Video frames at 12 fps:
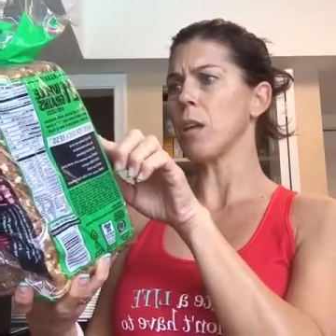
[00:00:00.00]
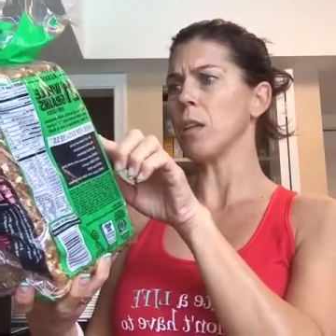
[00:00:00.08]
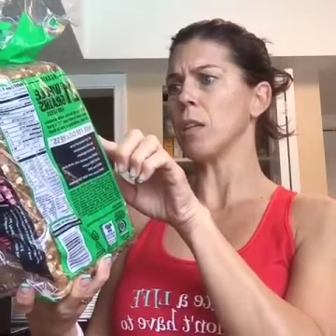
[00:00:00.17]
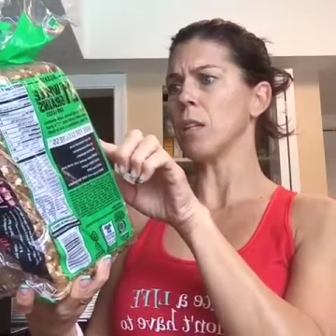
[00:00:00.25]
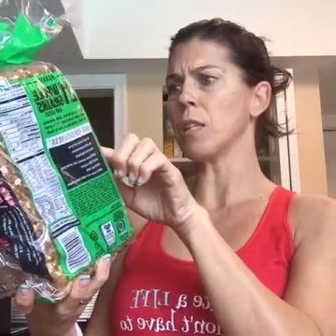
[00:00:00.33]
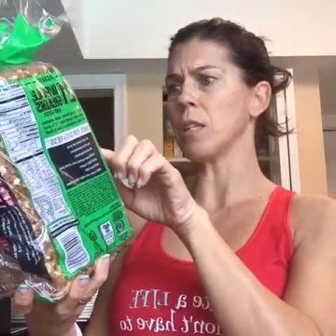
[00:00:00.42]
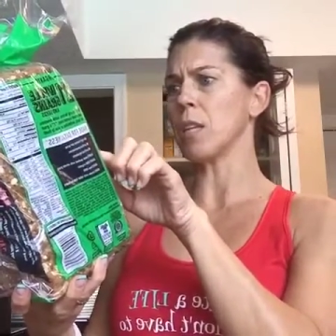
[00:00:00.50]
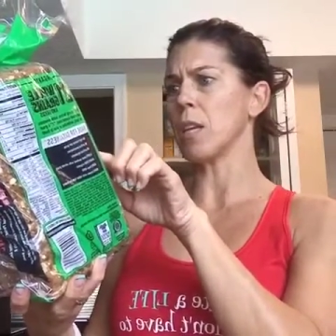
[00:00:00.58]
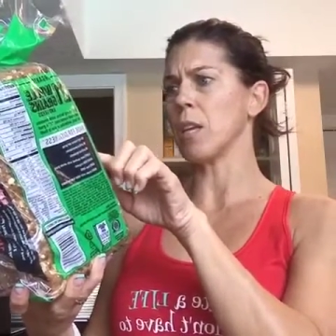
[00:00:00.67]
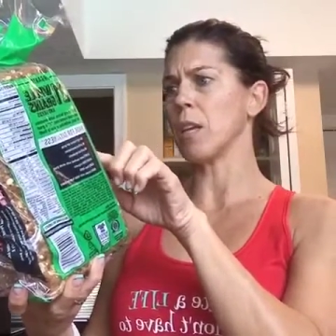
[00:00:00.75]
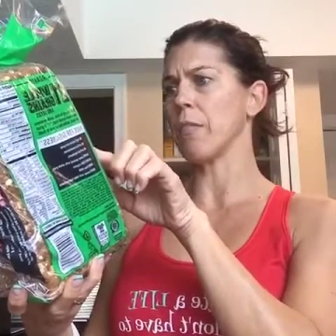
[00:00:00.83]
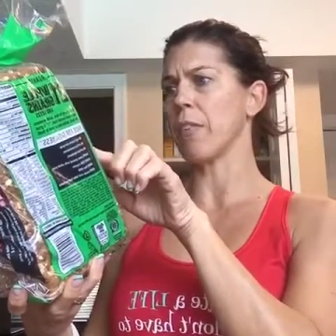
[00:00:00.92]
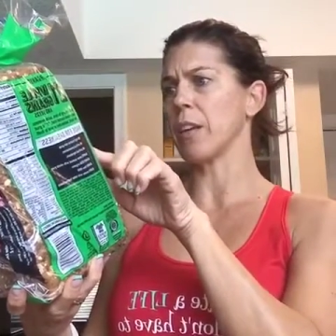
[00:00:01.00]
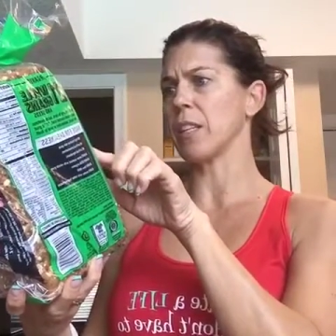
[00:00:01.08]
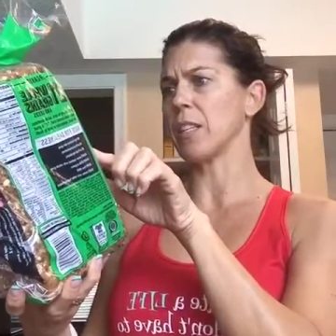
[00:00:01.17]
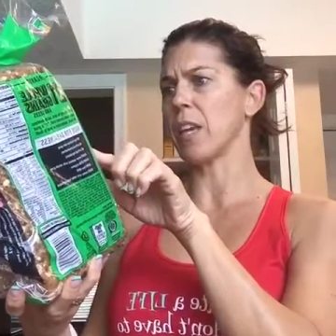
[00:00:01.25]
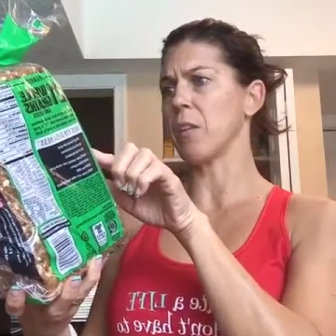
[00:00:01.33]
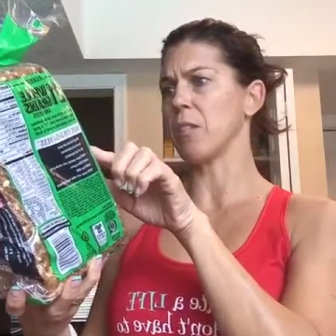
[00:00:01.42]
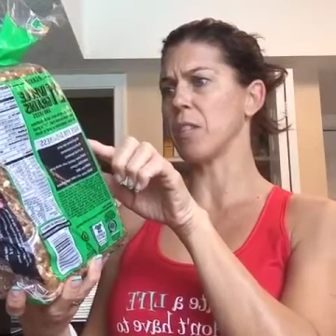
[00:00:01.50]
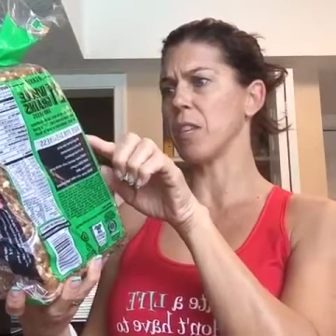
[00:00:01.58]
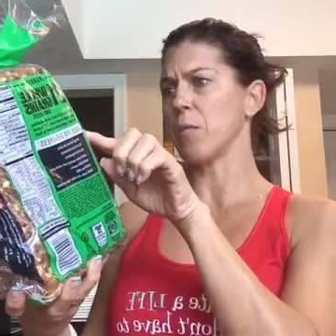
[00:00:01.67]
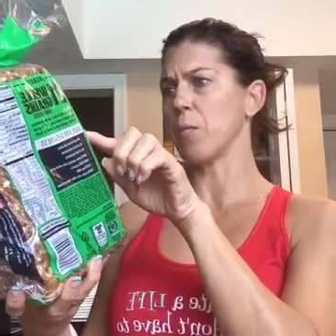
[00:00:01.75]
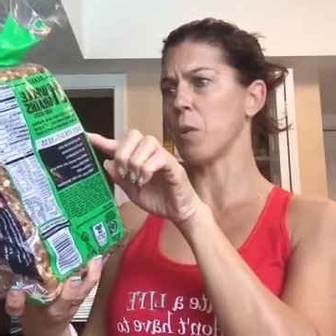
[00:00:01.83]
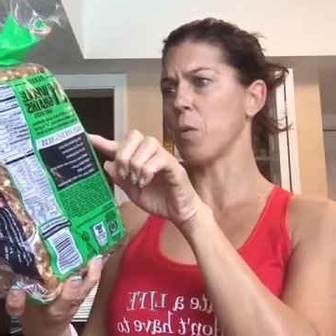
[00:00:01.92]
let's see if I can say it, see
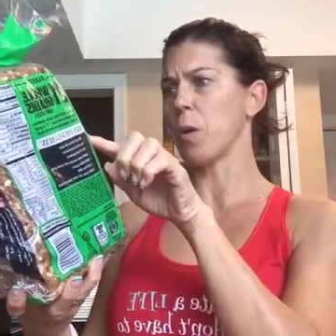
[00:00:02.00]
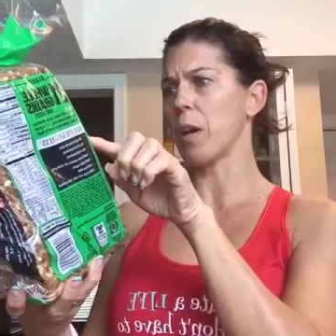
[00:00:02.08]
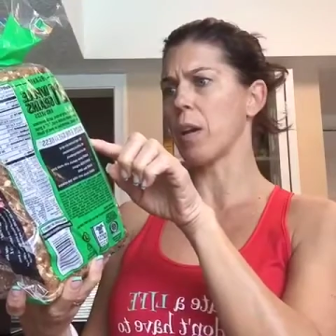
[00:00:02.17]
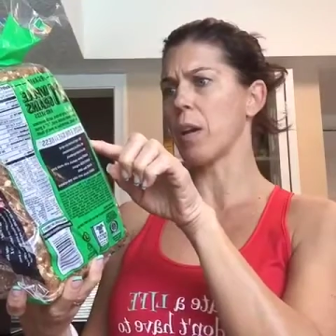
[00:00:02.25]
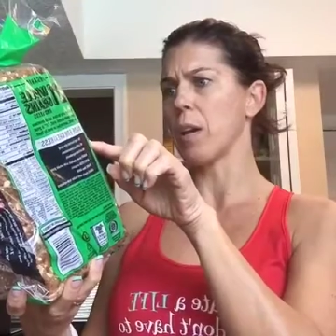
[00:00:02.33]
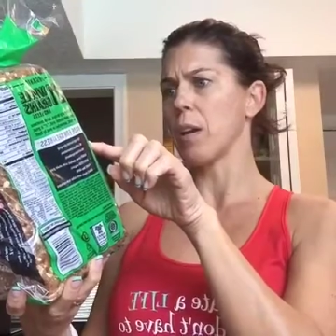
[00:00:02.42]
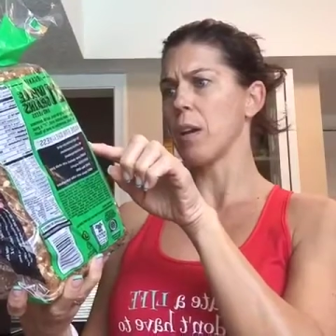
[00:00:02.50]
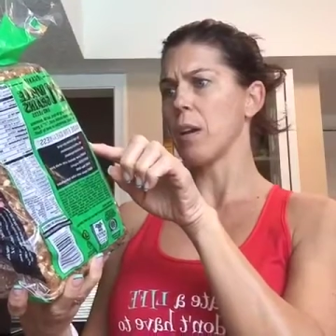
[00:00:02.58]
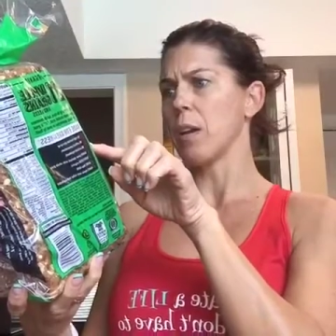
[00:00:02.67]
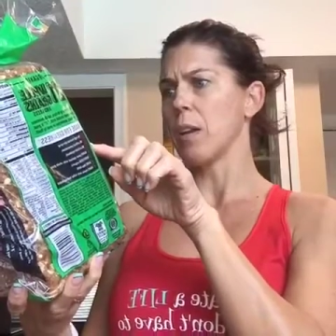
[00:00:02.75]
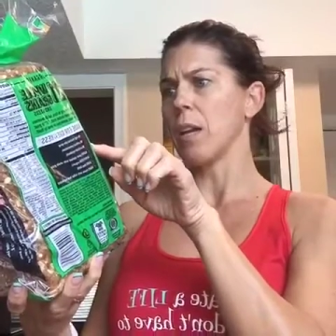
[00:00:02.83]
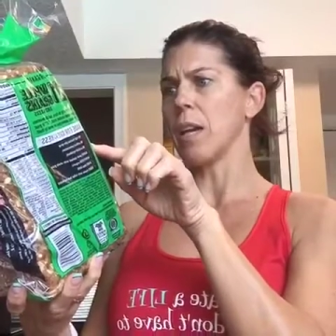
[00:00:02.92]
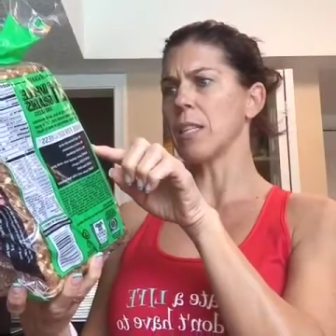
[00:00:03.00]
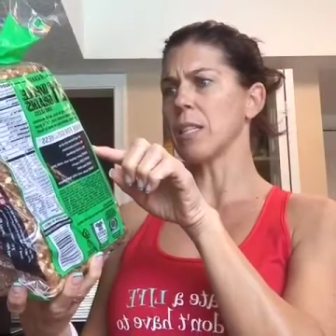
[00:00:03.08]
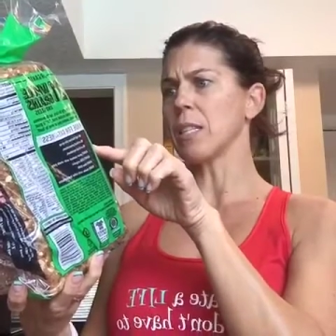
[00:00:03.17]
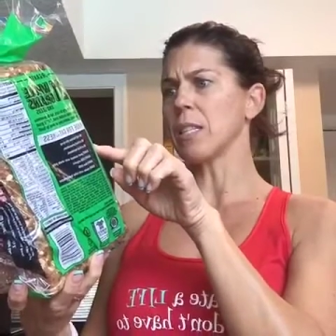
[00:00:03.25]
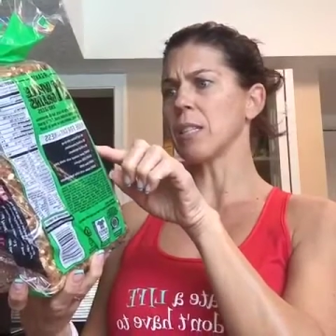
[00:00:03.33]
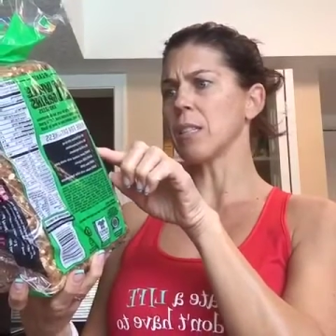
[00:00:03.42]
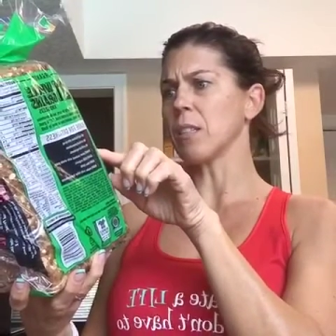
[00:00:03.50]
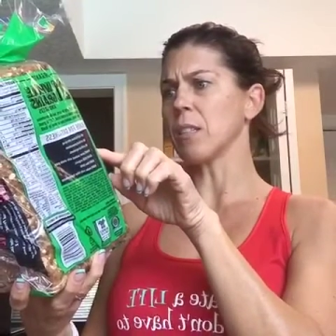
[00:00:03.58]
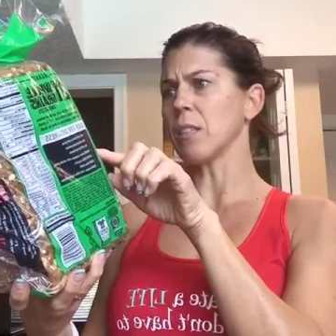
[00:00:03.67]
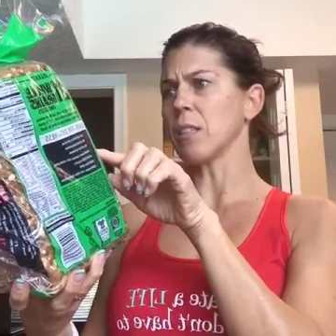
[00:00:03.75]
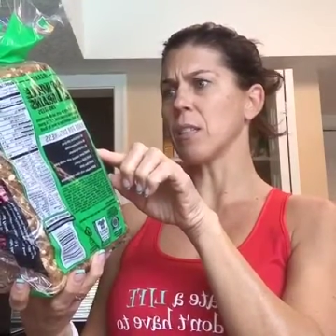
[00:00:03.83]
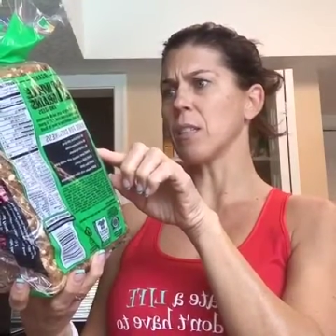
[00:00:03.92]
it real quick. Someone, that's why it's called it's killer a, bread.
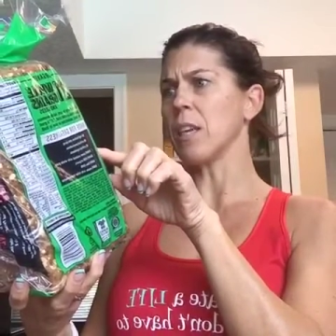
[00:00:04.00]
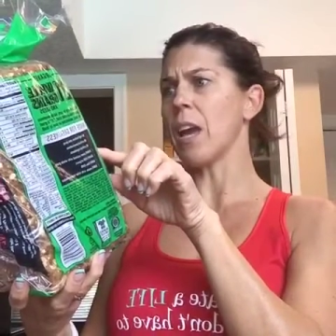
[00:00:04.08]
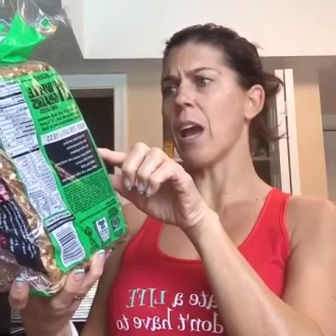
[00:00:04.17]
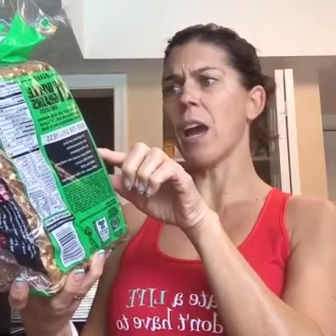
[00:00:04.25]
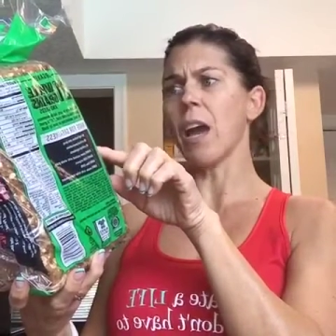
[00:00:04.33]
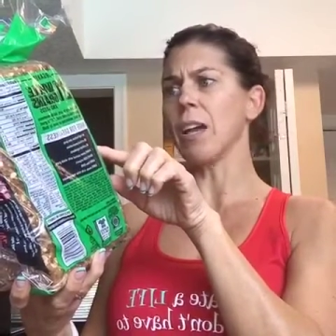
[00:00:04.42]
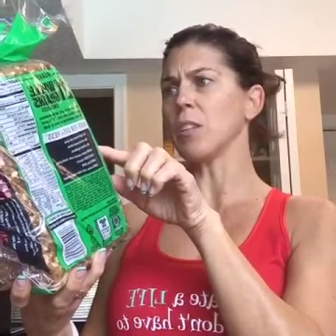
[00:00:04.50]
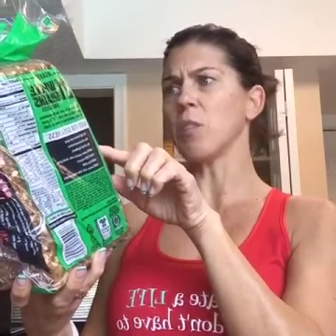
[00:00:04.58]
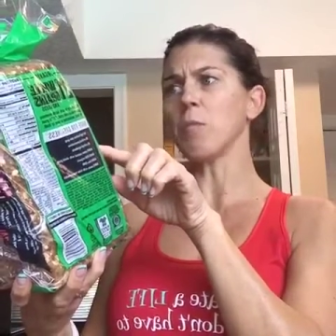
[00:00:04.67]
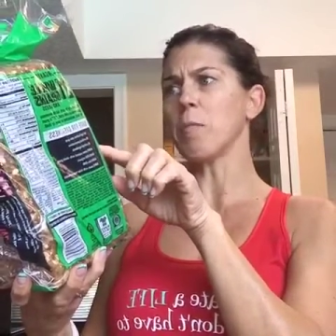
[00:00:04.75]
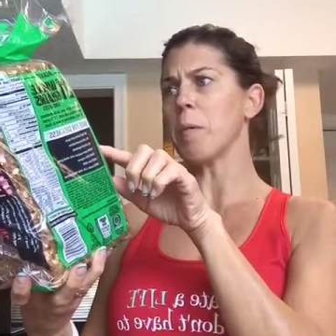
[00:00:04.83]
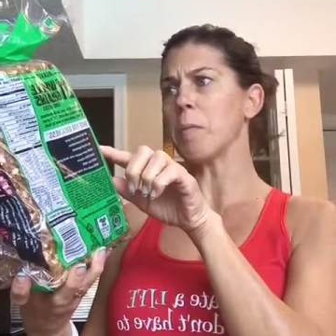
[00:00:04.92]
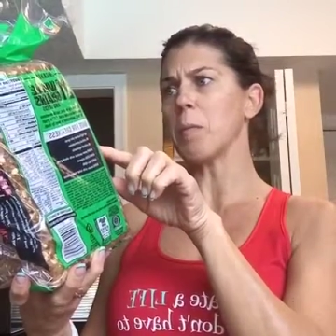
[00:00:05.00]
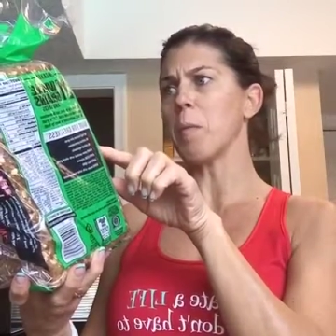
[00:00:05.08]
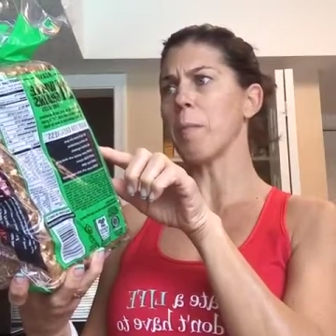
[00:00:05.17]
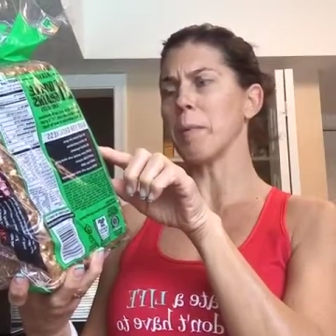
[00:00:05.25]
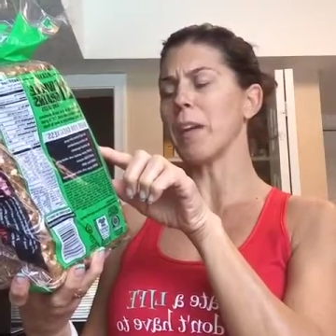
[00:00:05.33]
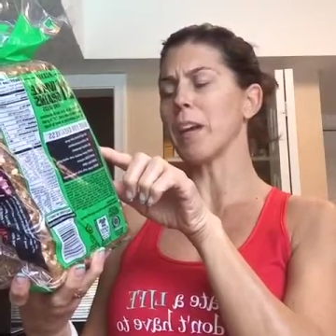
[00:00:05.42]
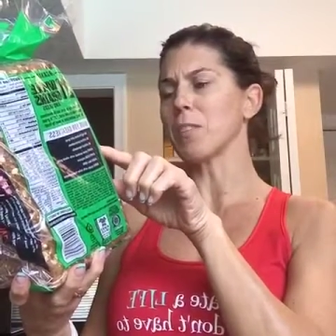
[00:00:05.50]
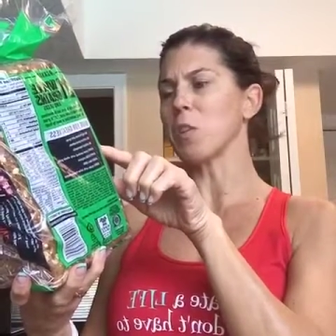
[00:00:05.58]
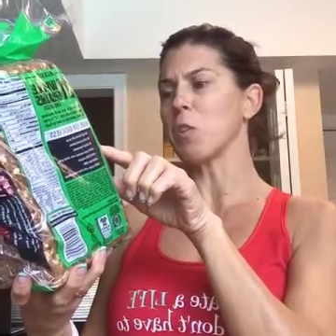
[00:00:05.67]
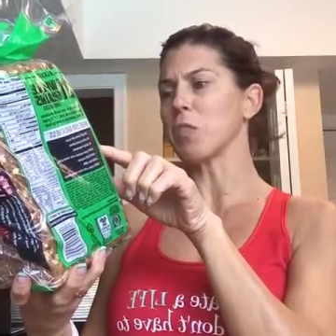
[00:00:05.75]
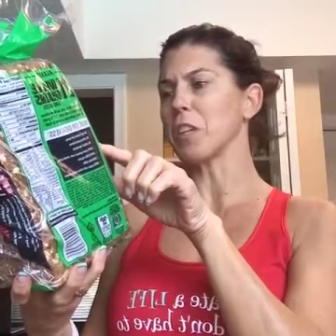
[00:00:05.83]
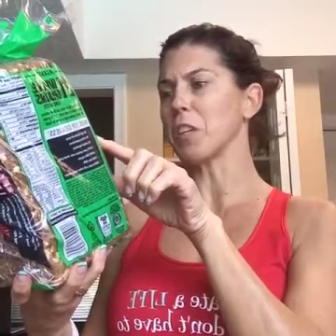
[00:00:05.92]
Yeah, I don't remember what, but yeah, it's
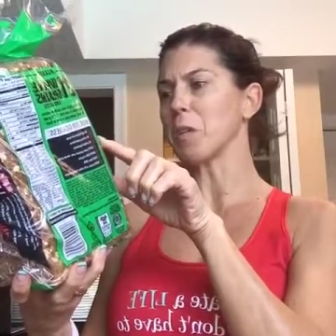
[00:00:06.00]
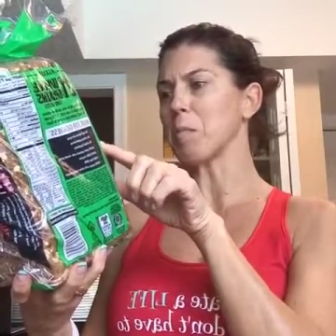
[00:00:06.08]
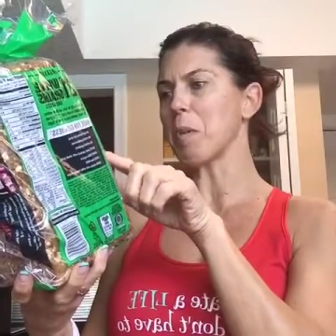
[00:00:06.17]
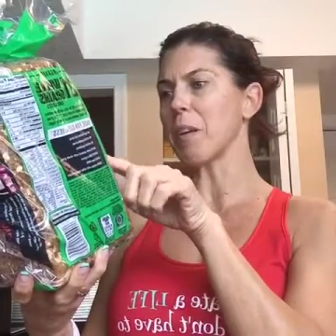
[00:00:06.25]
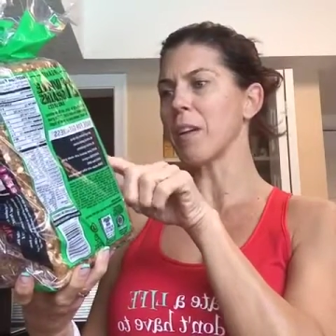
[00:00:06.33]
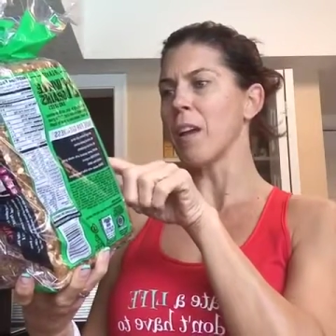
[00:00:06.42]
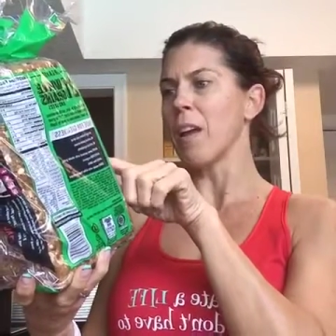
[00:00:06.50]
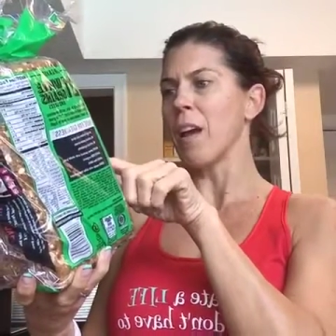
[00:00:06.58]
called killer bread.